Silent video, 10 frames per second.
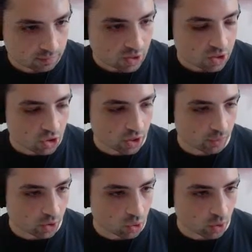So they
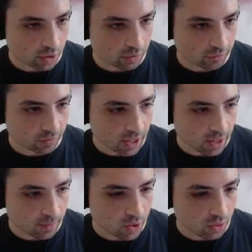recorded a
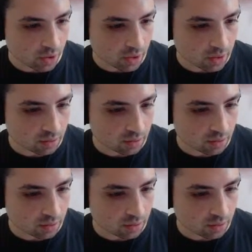flam note in it.